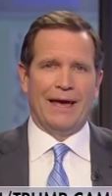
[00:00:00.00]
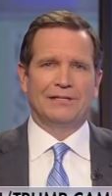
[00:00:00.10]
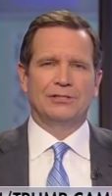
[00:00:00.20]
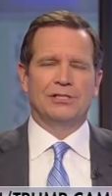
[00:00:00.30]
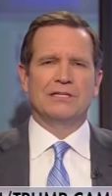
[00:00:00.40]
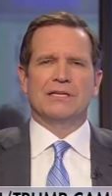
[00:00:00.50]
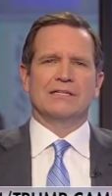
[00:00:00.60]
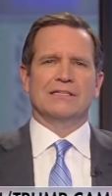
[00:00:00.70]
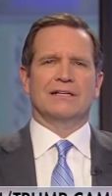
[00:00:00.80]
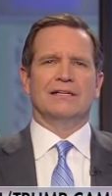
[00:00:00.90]
and she
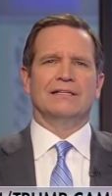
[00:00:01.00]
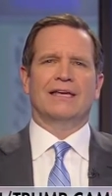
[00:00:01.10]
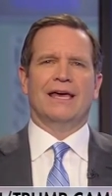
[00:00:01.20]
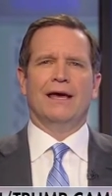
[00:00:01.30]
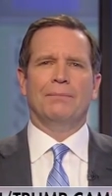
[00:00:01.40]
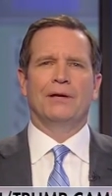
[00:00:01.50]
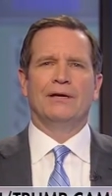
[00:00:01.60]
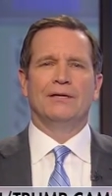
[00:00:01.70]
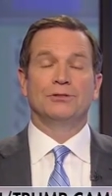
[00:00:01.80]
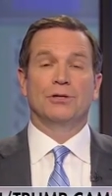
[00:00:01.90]
says the Clinton camp
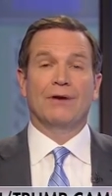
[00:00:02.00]
should